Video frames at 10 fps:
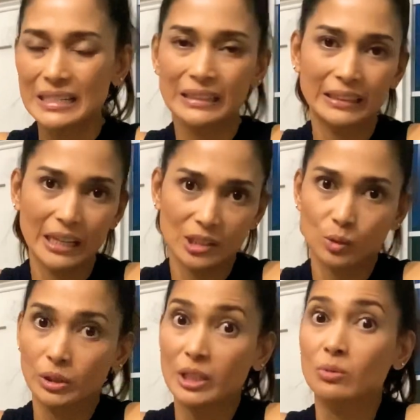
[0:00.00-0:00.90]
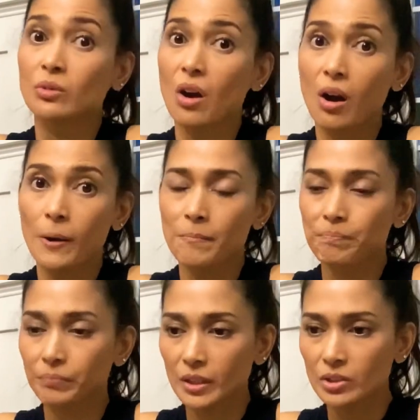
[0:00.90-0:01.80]
it gets really raw.
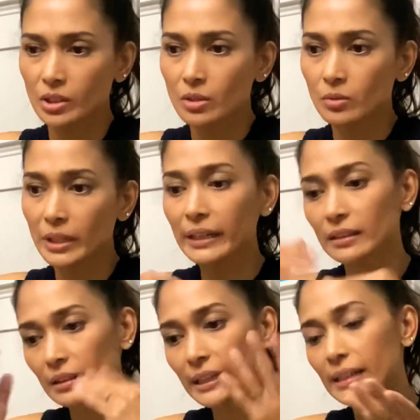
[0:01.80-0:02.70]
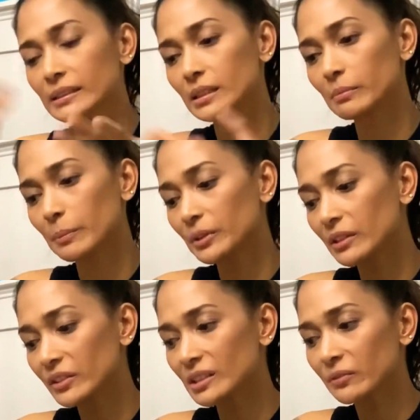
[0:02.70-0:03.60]
So like I said in my
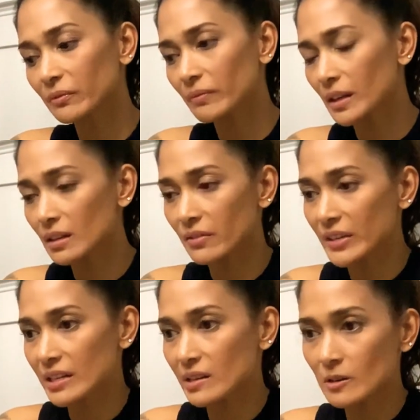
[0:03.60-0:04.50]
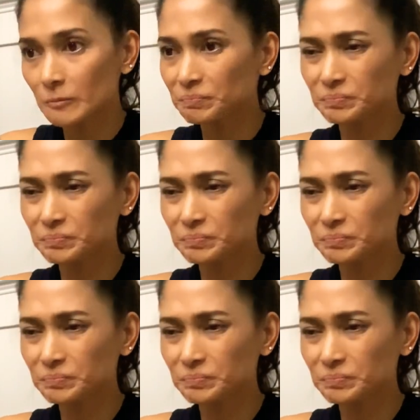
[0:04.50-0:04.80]
previous video,